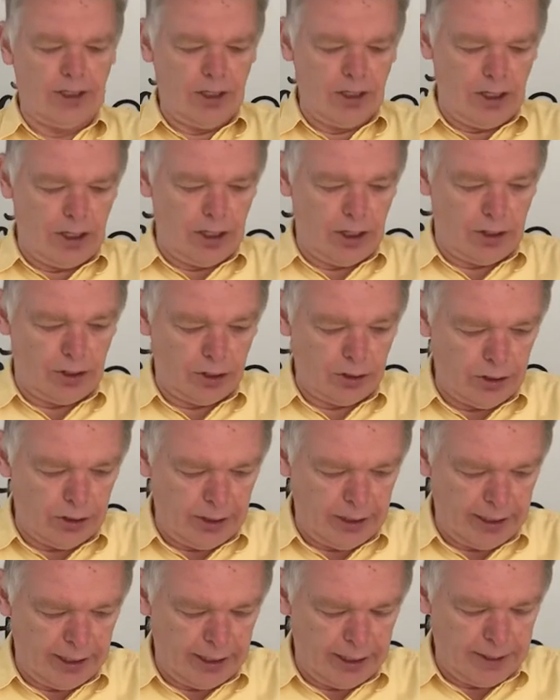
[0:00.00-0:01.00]
to
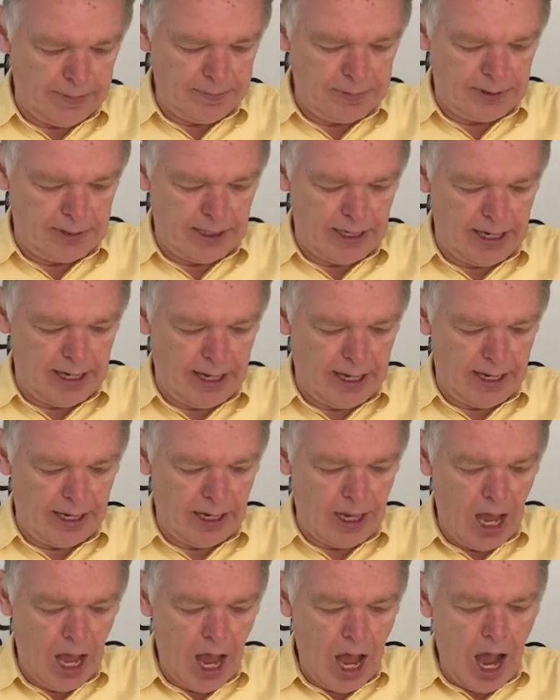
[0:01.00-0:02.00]
deter him,
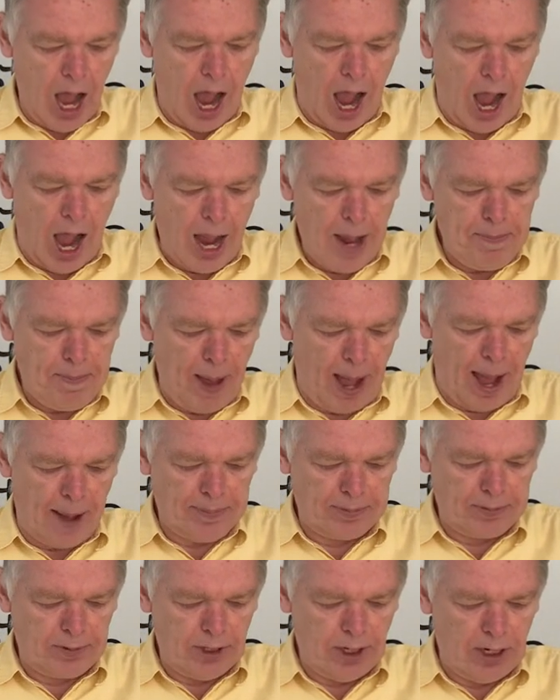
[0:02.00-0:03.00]
saying, I
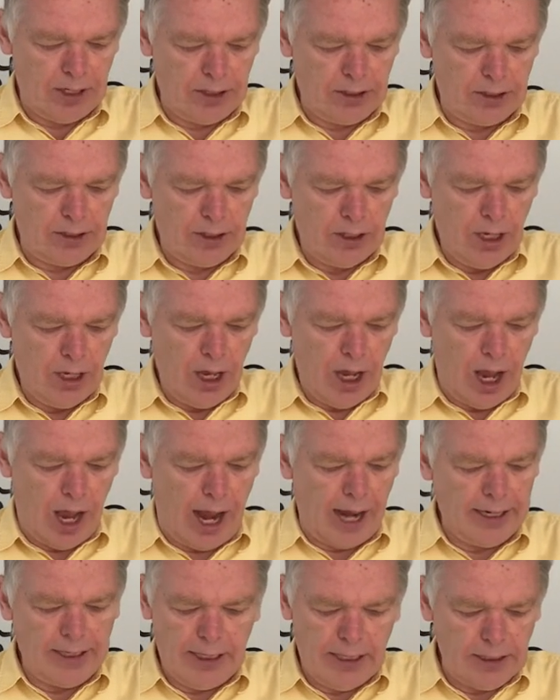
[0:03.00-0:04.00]
baptize,
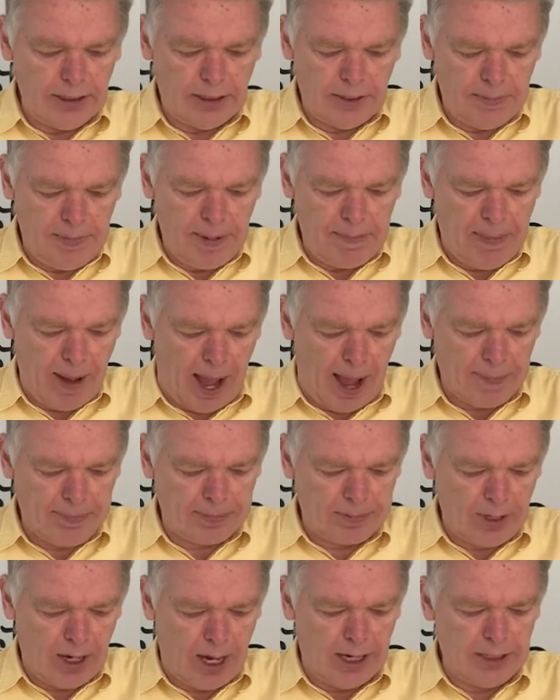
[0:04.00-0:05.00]
I need to be
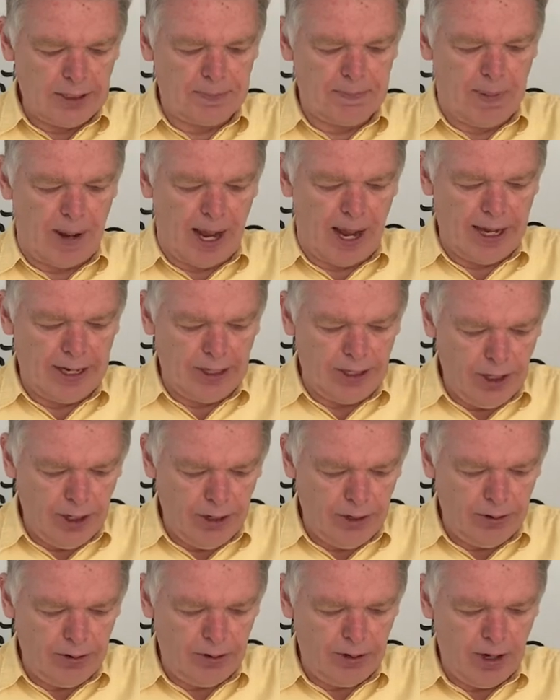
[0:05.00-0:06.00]
baptized by
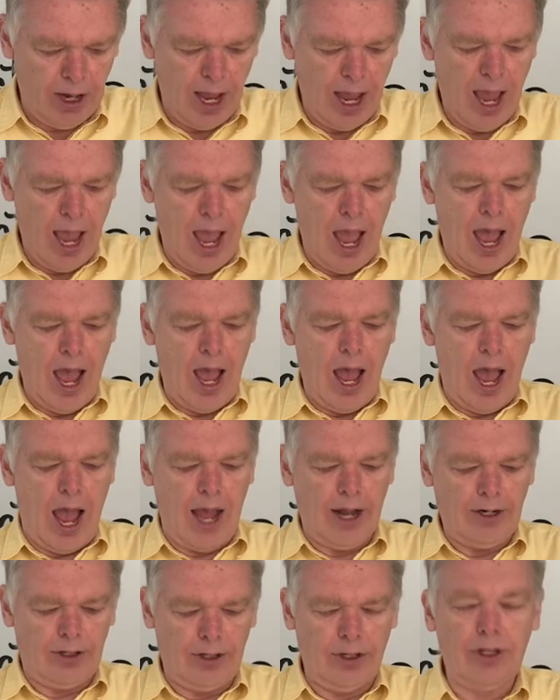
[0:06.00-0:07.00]
you,
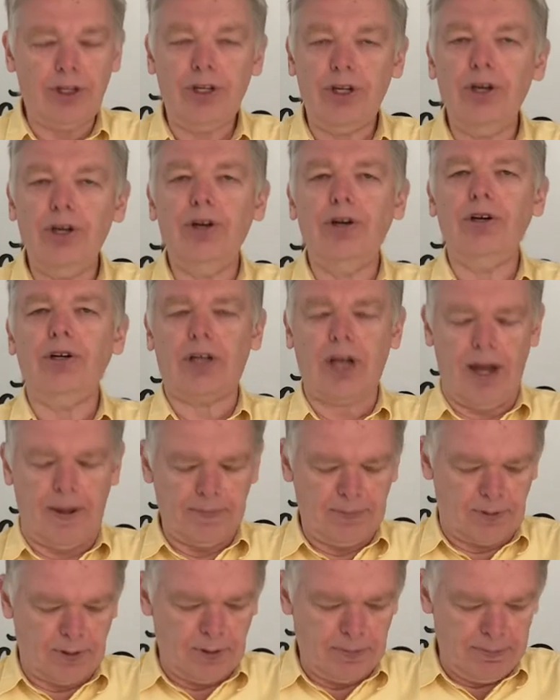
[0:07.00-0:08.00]
and do you
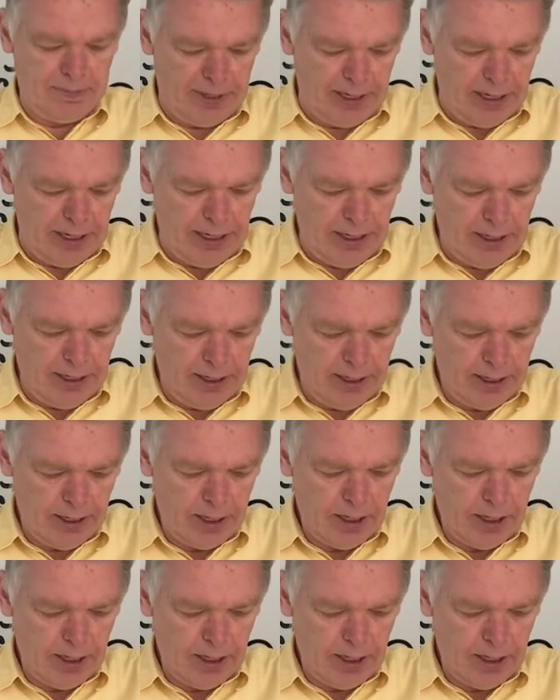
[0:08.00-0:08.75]
come to me?